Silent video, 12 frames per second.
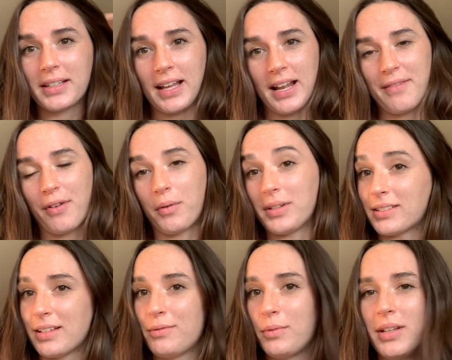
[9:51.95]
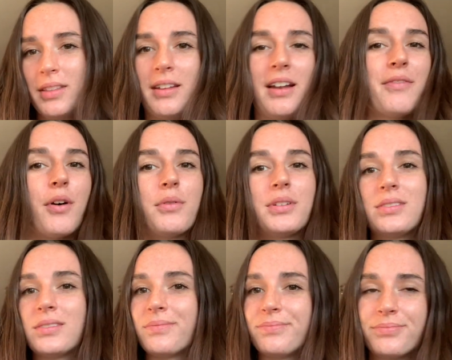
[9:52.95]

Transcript: that I've always lived with and I've always